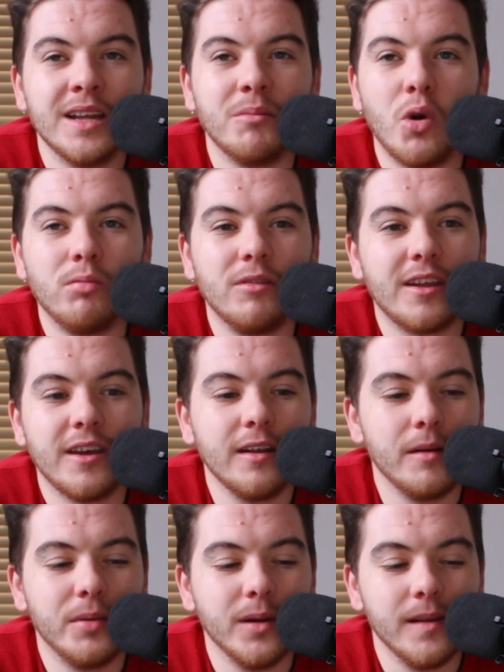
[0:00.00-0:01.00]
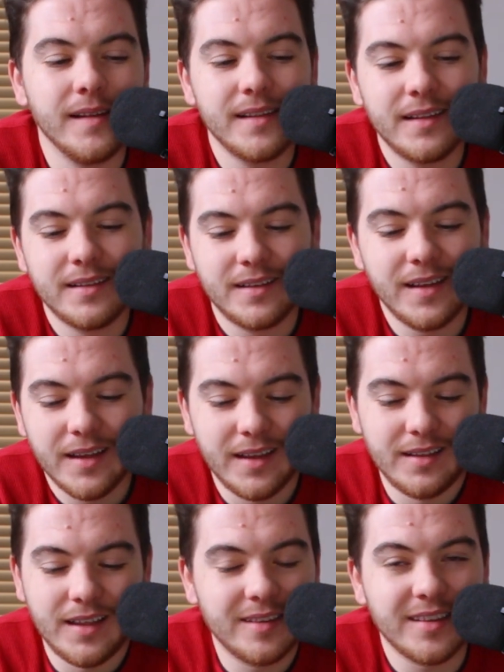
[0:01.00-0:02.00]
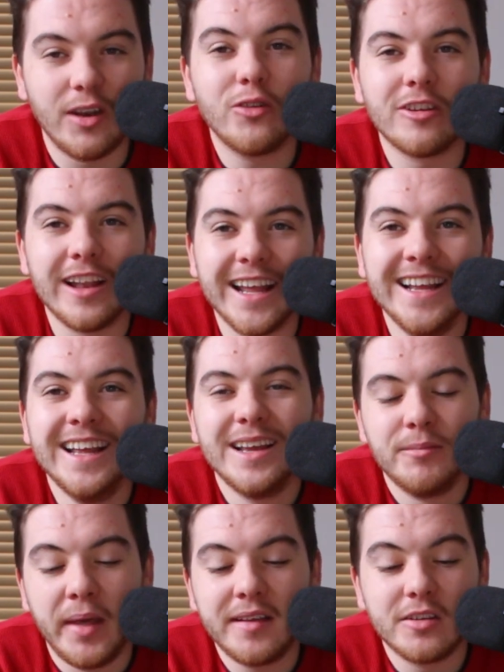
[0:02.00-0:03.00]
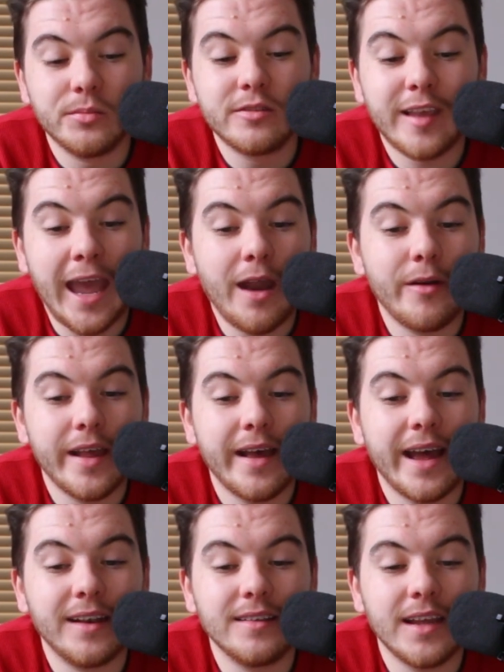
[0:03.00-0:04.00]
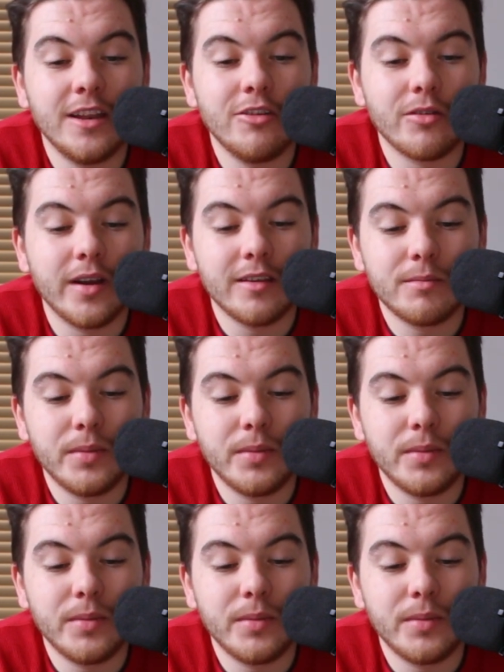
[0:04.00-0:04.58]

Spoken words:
them unkillable, essentially, makes them scarier and dangerous,